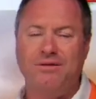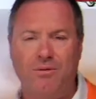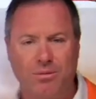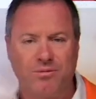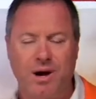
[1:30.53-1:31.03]
the
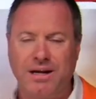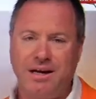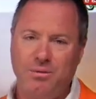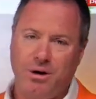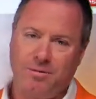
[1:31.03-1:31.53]
form of rain
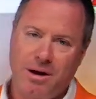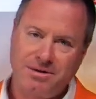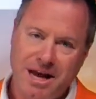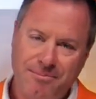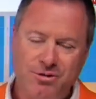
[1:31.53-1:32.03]
anywhere
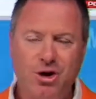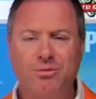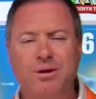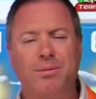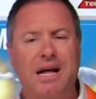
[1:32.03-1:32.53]
around town. So
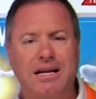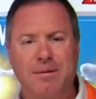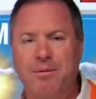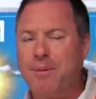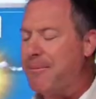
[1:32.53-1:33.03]
something to kind of
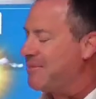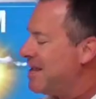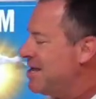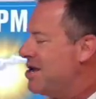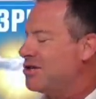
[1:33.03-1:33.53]
keep in mind.
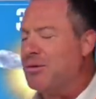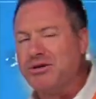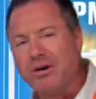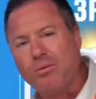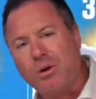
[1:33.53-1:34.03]
So we
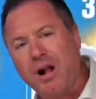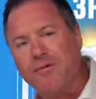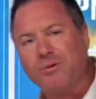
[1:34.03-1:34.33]
start the morning off